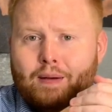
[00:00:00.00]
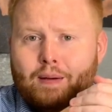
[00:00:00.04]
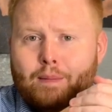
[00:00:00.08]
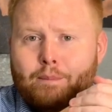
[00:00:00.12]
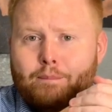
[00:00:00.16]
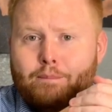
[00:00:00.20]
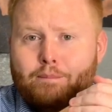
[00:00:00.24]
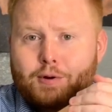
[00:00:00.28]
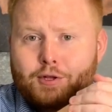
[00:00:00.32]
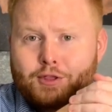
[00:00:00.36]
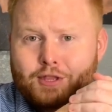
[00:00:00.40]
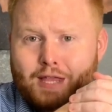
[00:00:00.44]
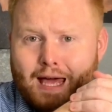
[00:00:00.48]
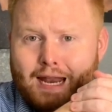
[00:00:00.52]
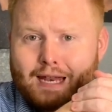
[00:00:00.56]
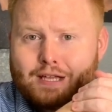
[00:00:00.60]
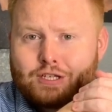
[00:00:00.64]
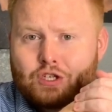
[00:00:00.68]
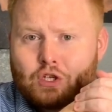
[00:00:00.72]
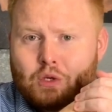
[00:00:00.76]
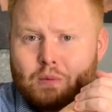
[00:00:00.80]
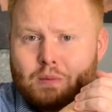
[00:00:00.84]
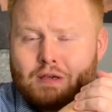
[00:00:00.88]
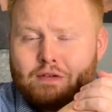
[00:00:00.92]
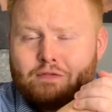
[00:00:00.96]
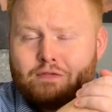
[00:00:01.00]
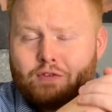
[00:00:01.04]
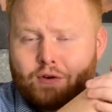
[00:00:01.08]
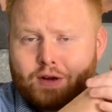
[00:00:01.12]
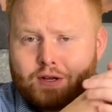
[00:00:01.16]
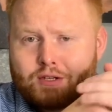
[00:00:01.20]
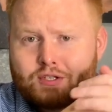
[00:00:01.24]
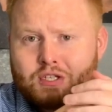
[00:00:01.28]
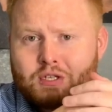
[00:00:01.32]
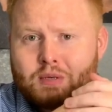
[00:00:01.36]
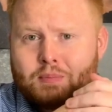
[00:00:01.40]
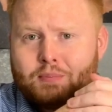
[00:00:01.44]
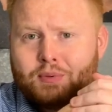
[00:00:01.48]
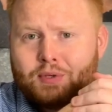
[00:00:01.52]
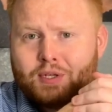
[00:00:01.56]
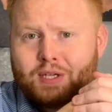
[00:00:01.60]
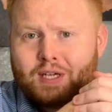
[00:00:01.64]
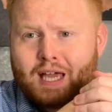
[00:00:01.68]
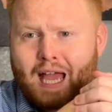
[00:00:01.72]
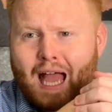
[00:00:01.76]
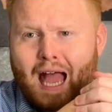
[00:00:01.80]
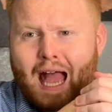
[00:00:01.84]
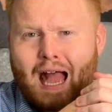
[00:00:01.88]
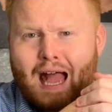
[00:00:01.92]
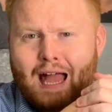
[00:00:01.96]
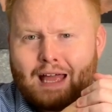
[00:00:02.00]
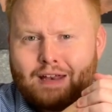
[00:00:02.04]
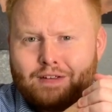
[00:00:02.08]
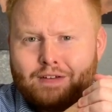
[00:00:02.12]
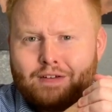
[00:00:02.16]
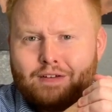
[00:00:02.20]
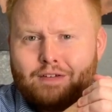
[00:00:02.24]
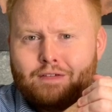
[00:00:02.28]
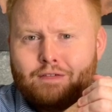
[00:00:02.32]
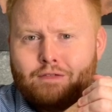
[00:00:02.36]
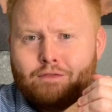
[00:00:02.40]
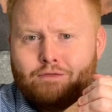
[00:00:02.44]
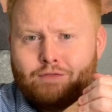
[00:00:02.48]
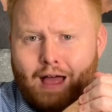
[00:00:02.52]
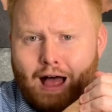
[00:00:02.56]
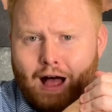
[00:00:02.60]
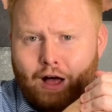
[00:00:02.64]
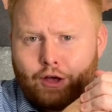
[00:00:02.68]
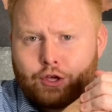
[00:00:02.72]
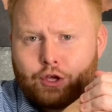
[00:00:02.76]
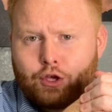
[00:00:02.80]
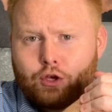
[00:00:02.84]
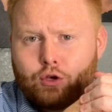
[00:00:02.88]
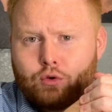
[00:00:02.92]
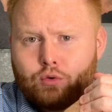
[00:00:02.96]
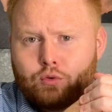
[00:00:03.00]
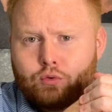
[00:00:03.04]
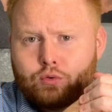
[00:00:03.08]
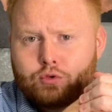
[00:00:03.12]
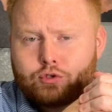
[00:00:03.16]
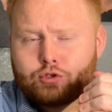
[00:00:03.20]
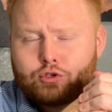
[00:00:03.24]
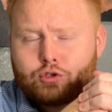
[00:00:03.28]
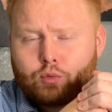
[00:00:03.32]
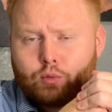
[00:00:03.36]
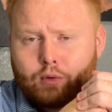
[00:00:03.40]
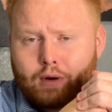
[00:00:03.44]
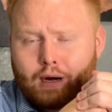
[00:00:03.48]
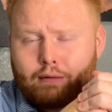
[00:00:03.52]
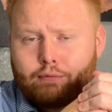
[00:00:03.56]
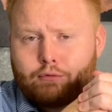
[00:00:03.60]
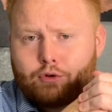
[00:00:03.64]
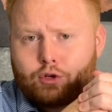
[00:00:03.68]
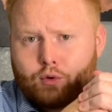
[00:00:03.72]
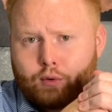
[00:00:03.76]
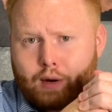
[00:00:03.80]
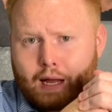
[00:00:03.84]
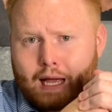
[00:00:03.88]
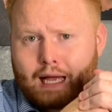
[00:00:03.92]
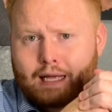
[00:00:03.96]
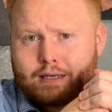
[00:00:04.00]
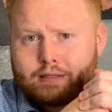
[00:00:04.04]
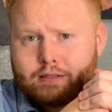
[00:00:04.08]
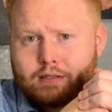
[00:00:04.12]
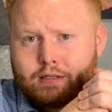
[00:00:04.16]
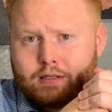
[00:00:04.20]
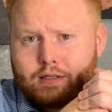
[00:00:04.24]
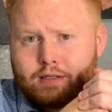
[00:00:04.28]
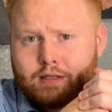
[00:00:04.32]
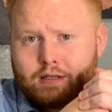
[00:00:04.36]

but that is going to be very simply add value to wherever you're at.